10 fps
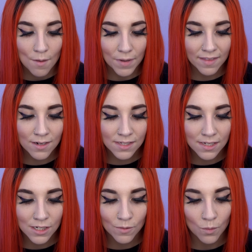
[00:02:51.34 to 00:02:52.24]
My little
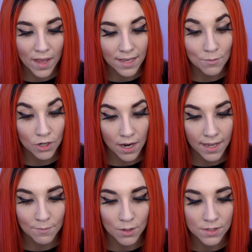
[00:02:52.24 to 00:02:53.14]
sister would wake up
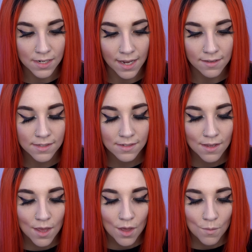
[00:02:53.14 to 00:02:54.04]
crying most nights,
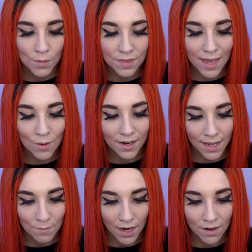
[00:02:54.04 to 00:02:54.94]
but they were
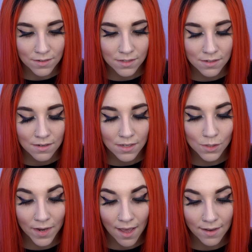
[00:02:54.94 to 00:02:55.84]
nightmares.
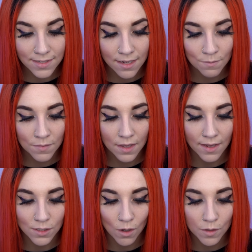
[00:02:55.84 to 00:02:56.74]
So I hugged him
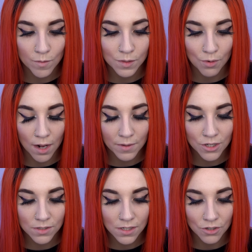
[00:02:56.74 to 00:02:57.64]
and told him it was probably
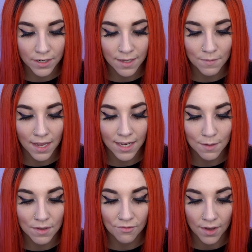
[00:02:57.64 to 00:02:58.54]
just a dream and
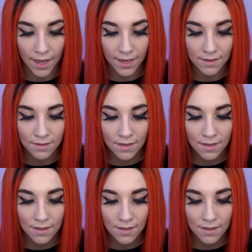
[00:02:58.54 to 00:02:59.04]
he'd be fine.